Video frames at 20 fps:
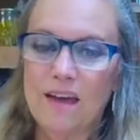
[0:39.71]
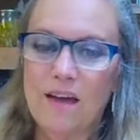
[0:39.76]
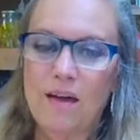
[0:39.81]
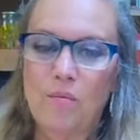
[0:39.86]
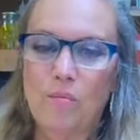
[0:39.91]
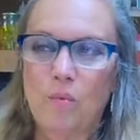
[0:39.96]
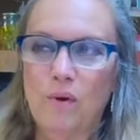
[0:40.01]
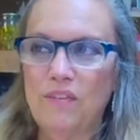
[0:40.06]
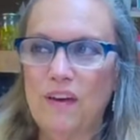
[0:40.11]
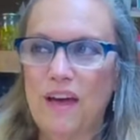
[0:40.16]

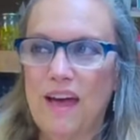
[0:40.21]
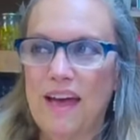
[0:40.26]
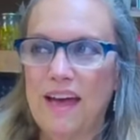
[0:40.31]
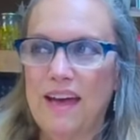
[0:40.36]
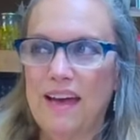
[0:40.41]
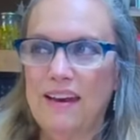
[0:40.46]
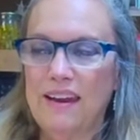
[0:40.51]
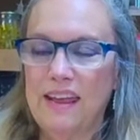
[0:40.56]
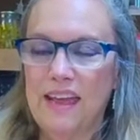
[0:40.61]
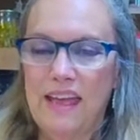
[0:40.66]
Um, we've
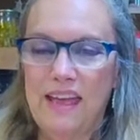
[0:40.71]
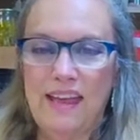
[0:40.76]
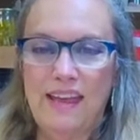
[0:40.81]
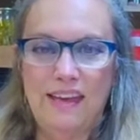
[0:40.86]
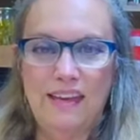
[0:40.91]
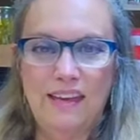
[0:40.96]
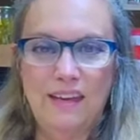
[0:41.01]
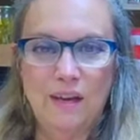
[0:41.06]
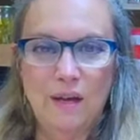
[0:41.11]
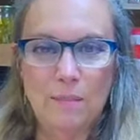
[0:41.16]
had
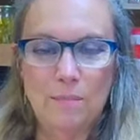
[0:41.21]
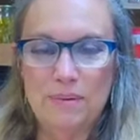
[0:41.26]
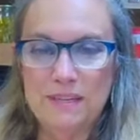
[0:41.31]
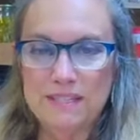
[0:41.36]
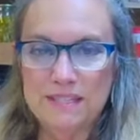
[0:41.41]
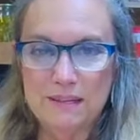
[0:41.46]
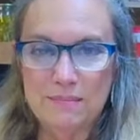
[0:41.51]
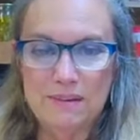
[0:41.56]
a busy,